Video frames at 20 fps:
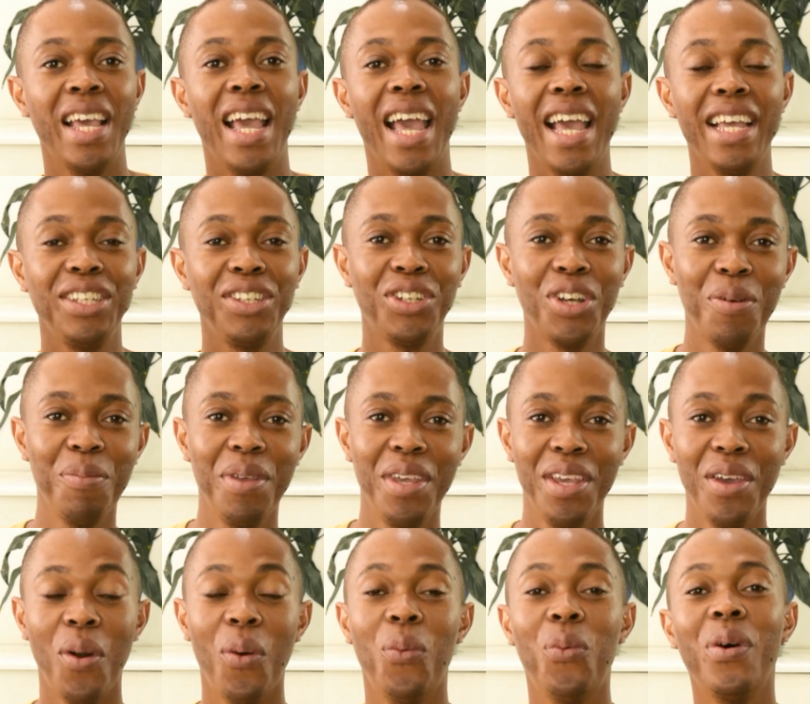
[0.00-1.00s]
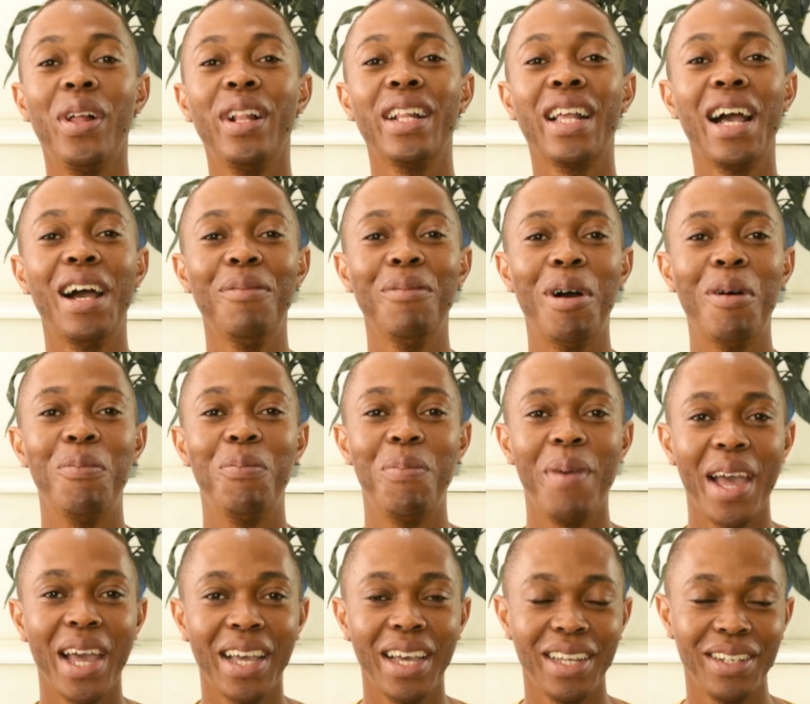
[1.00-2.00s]
Hey Chummy, welcome
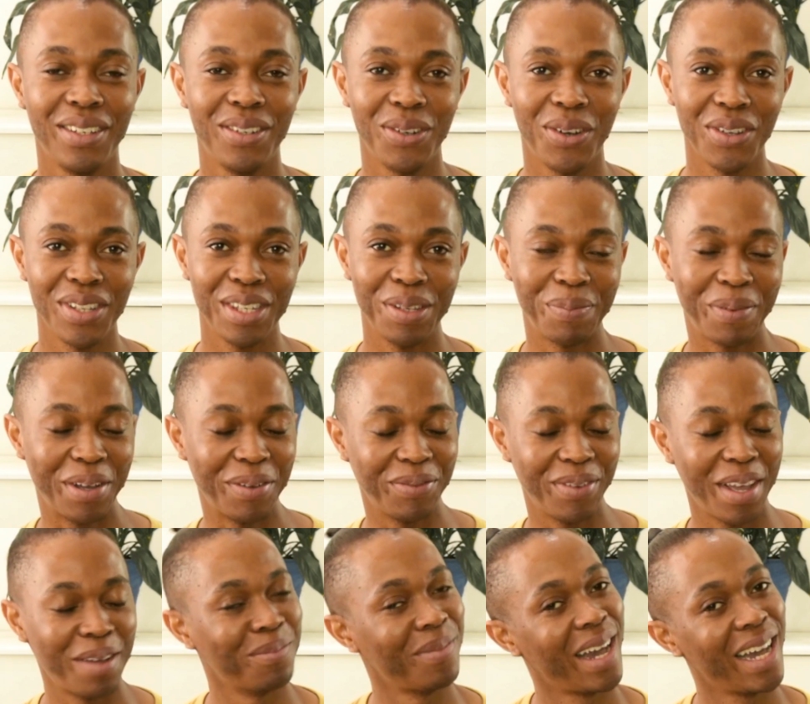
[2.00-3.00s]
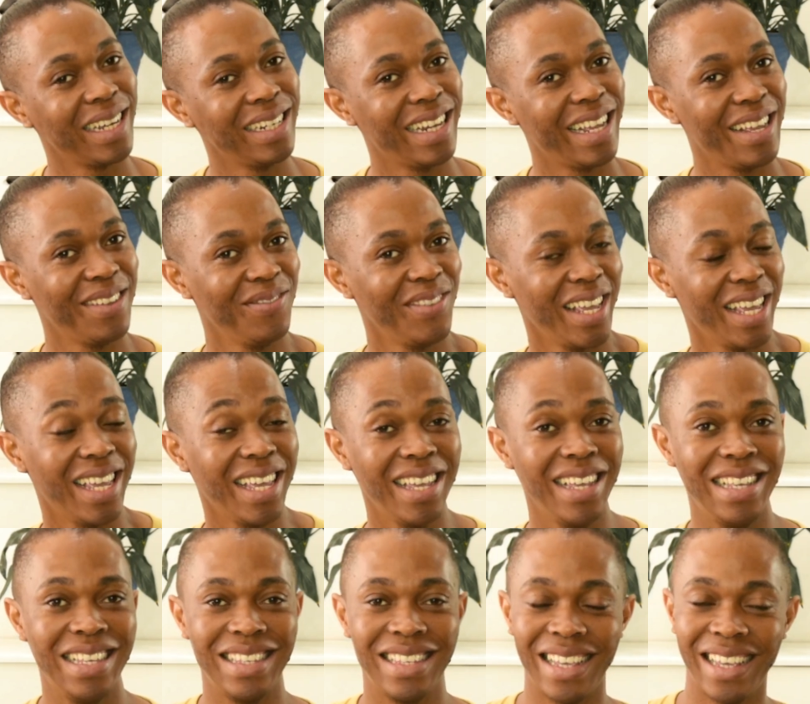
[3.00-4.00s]
back to Gossip Cafe. My name
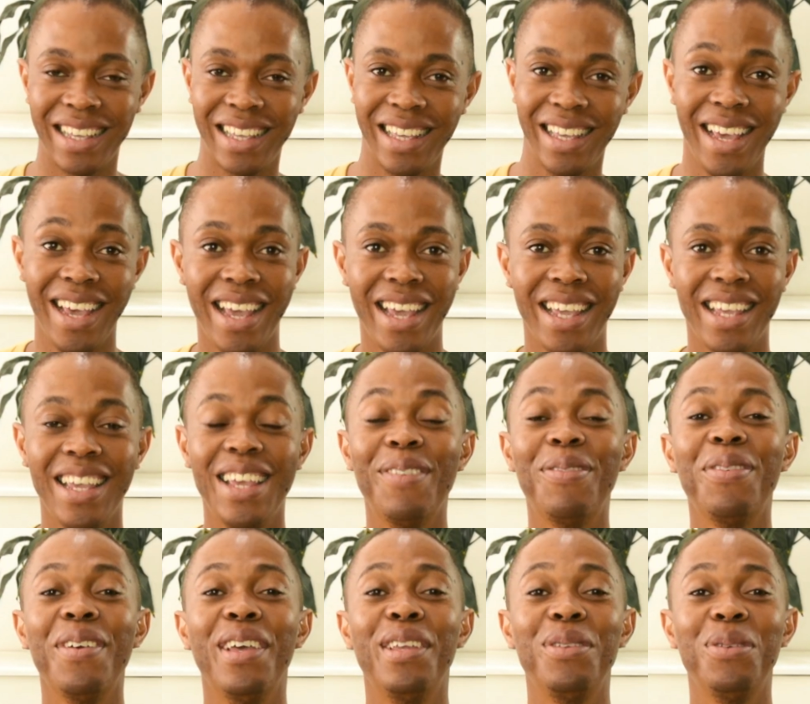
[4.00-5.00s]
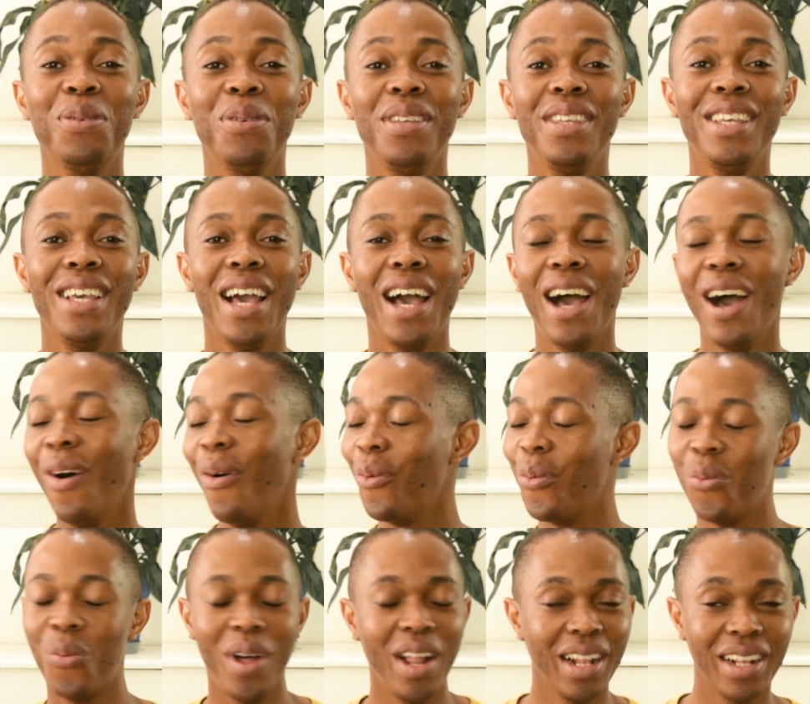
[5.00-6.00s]
is Kay. If you're new here,
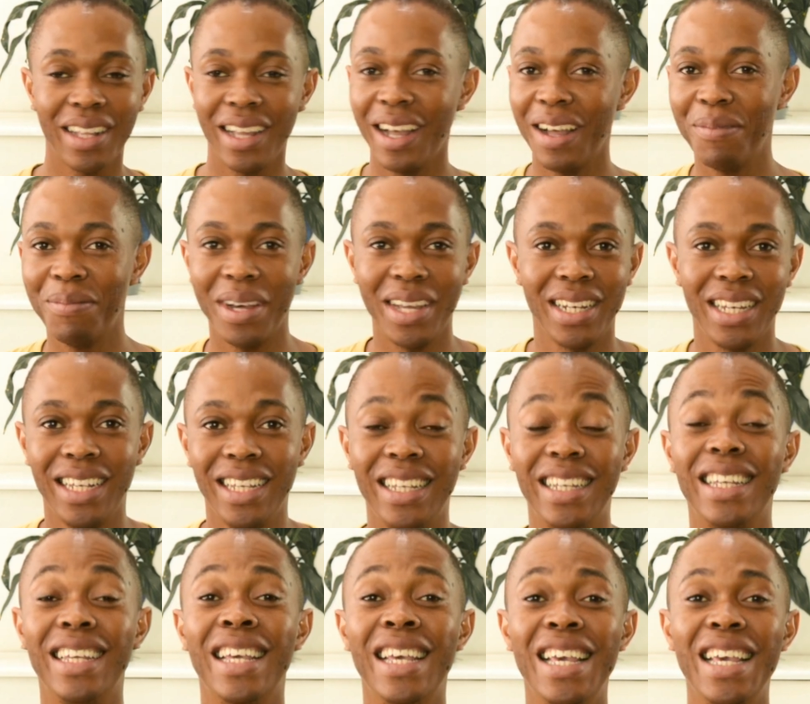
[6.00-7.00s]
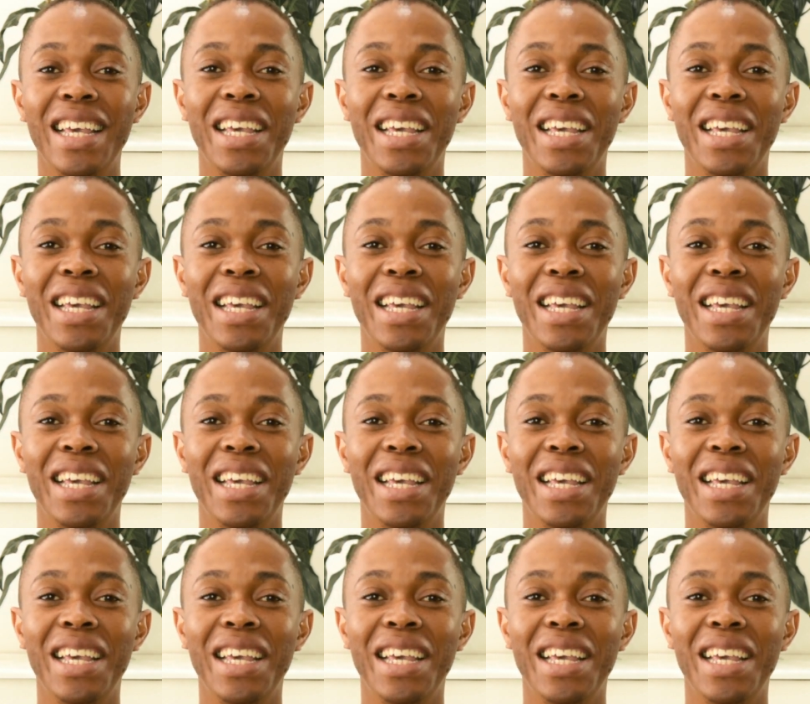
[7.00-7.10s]
welcome honey.